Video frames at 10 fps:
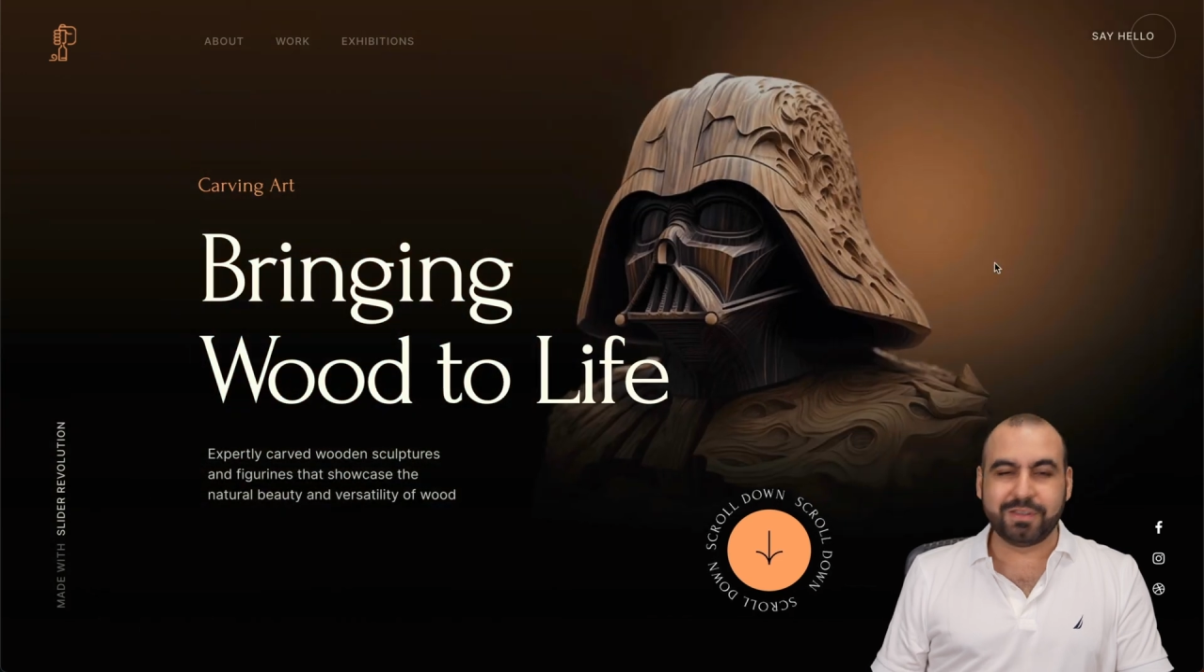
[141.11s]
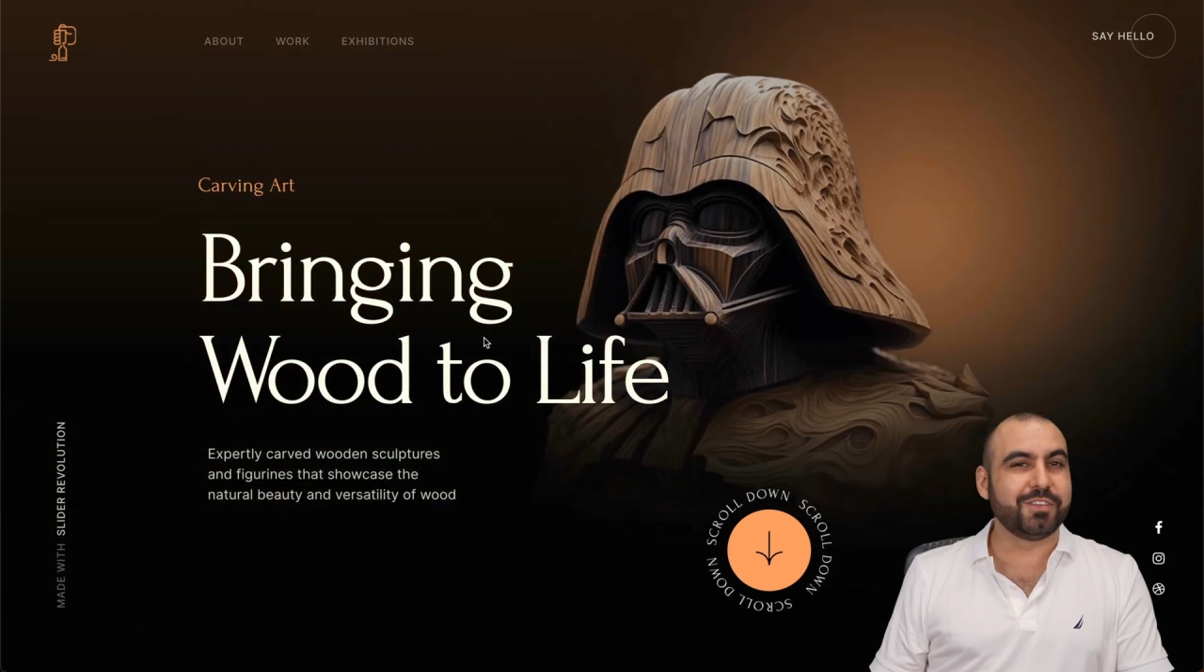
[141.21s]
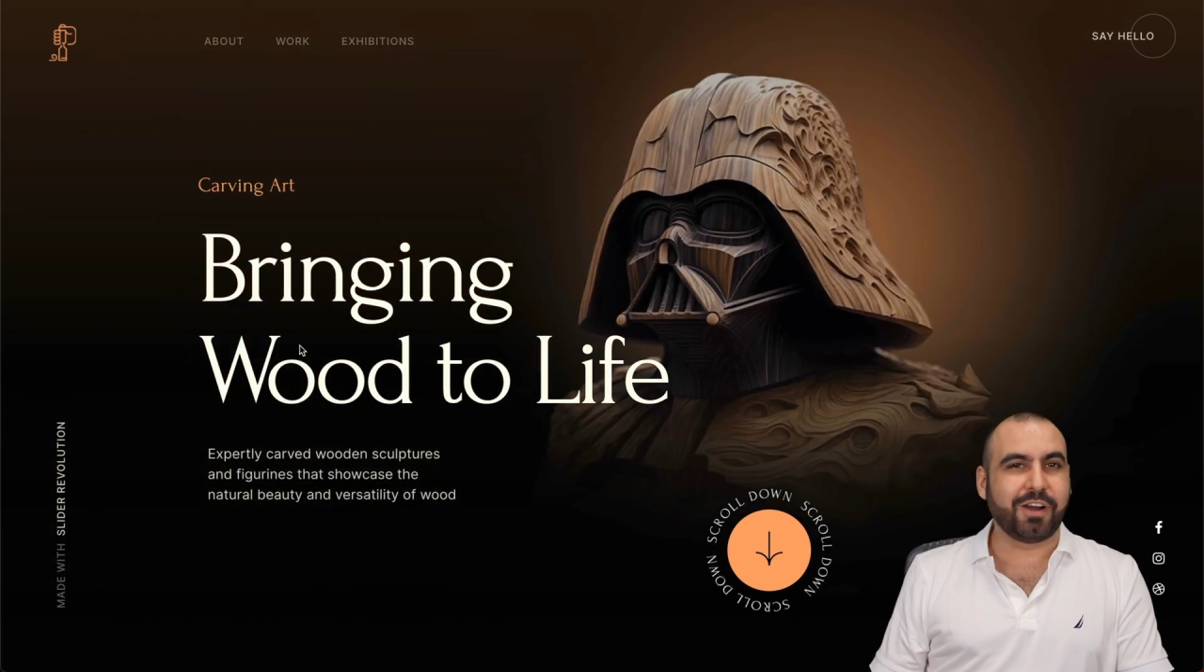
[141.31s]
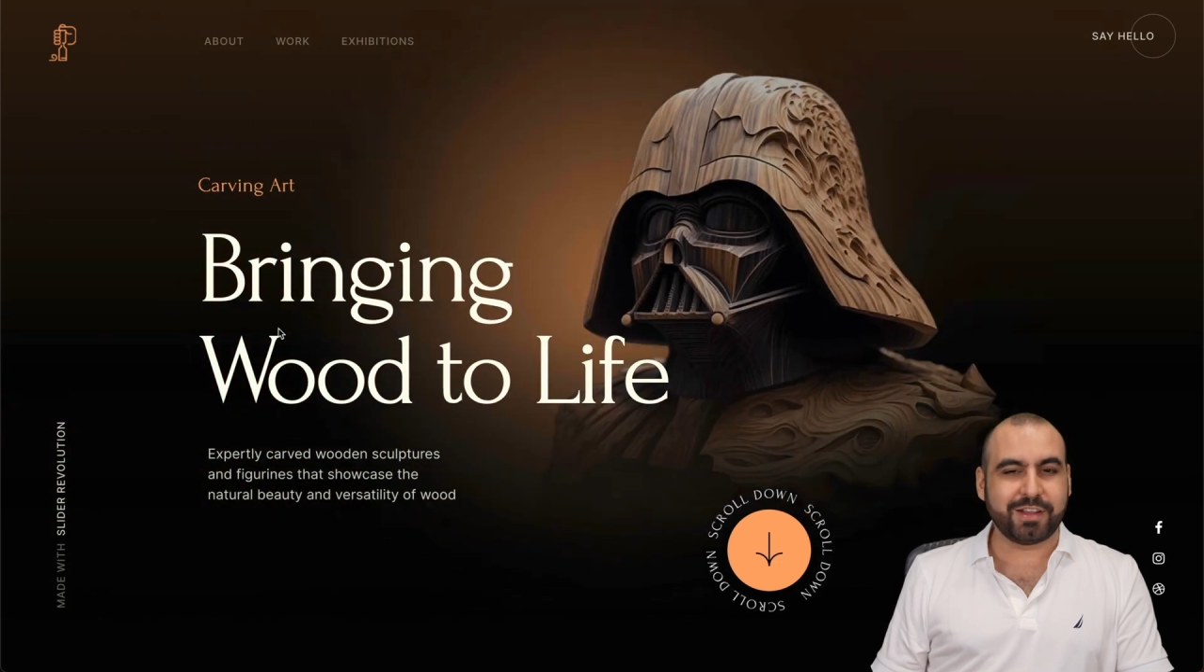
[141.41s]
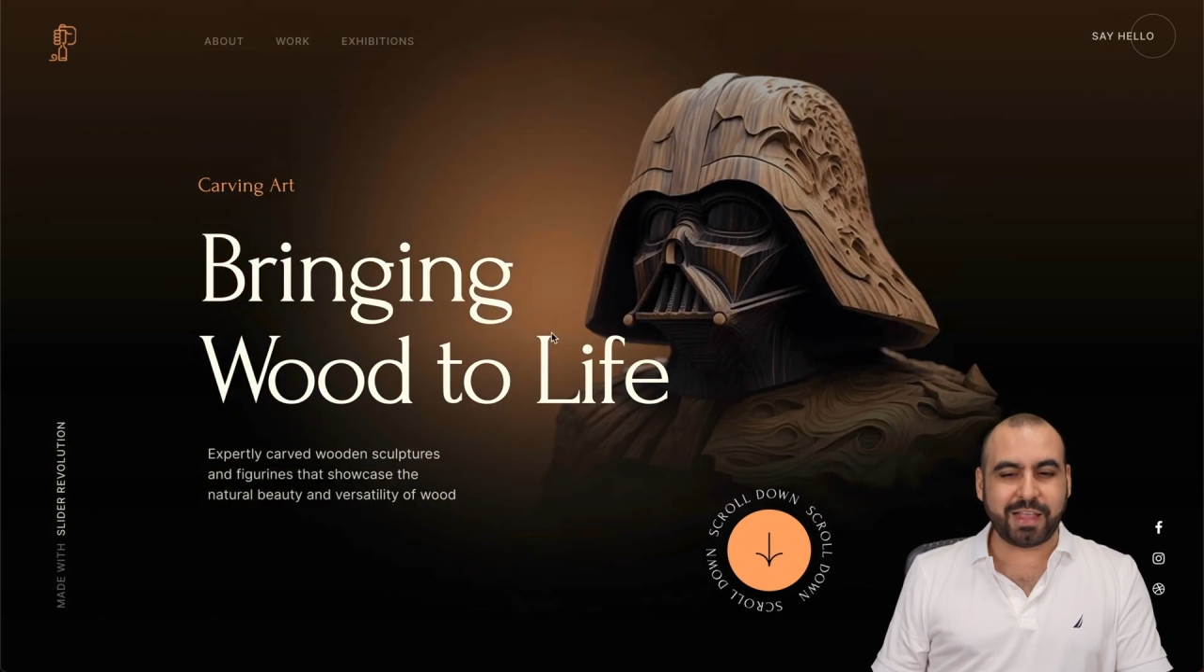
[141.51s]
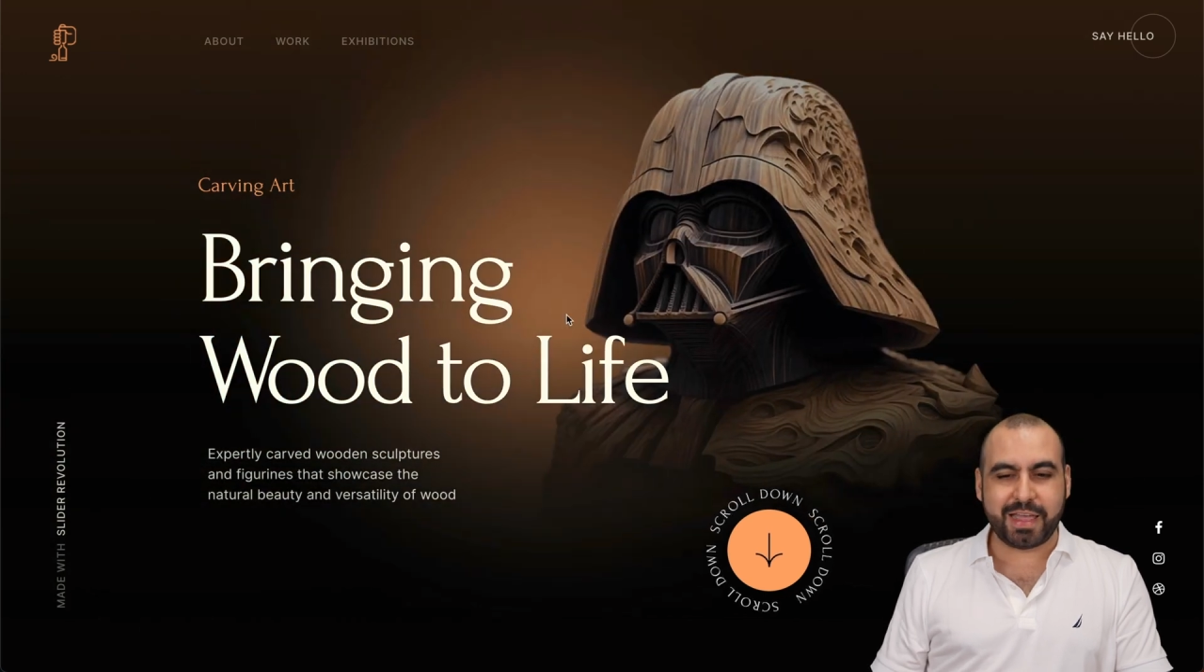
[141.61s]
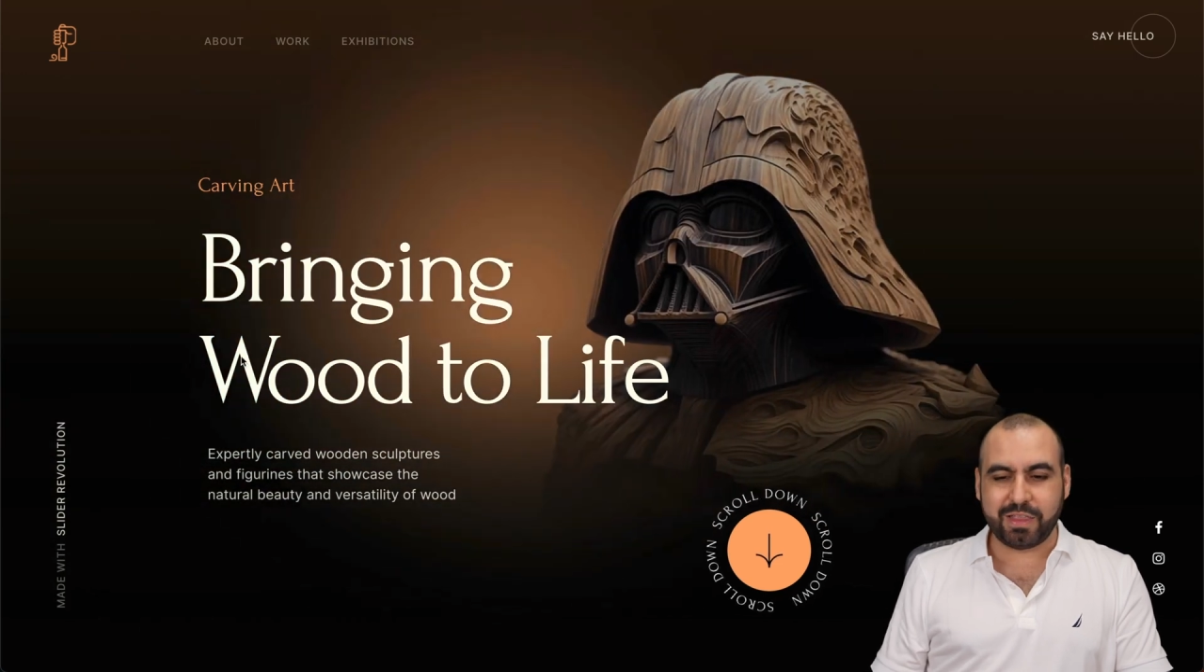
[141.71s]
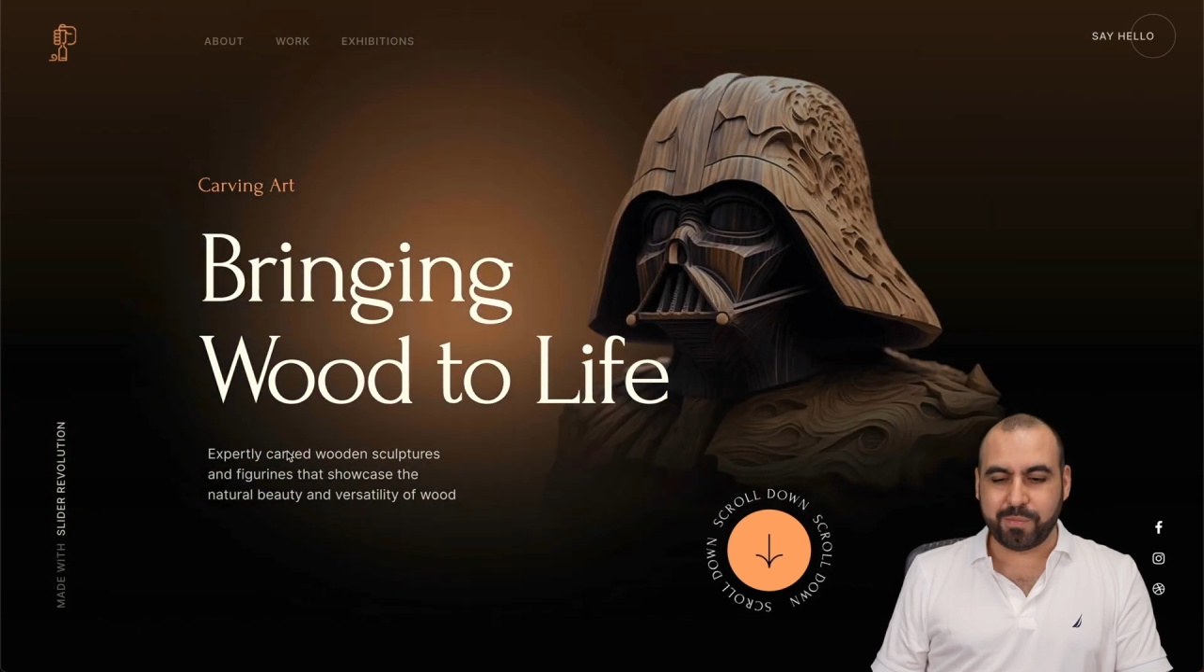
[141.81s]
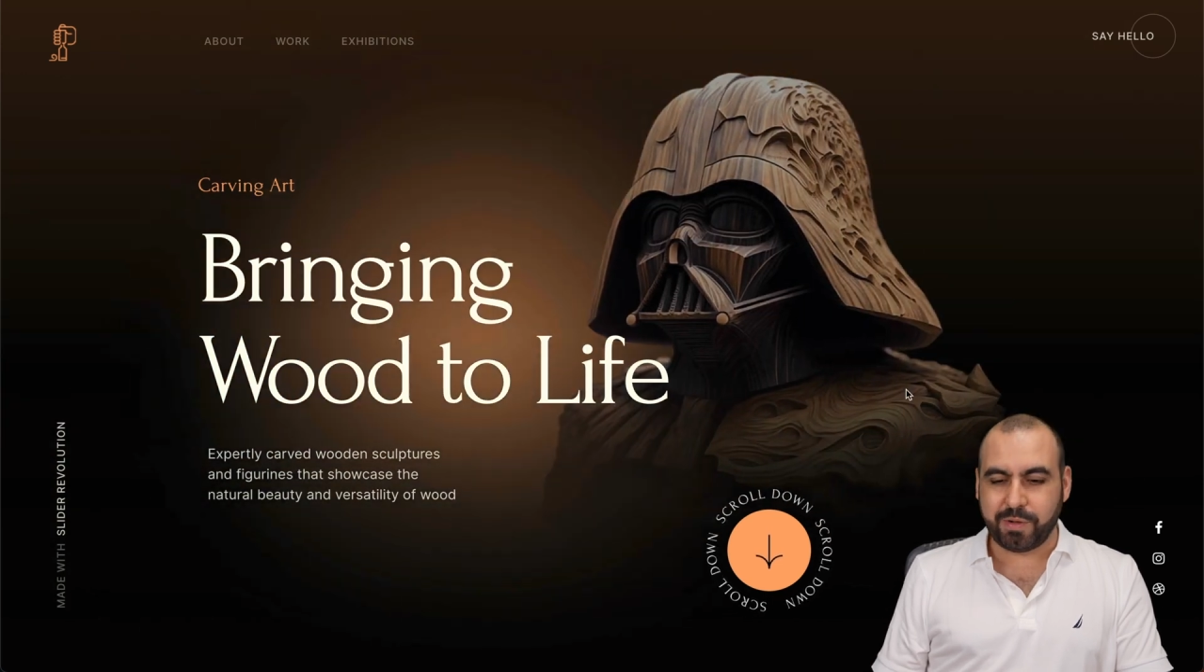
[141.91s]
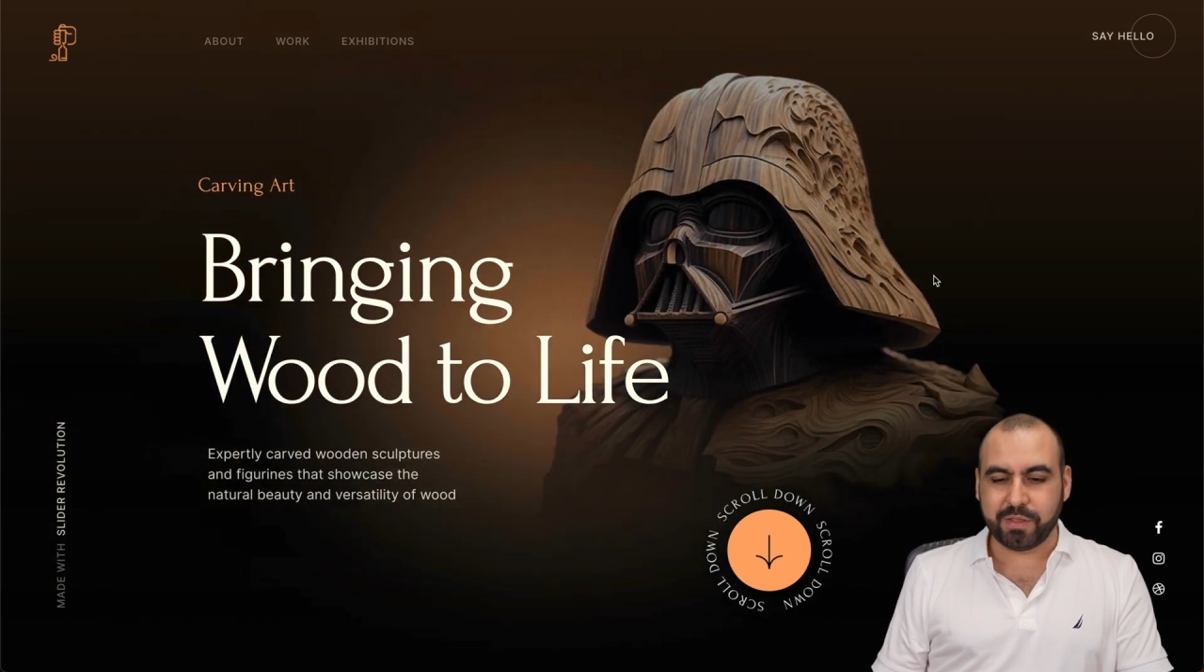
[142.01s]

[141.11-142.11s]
dark light on the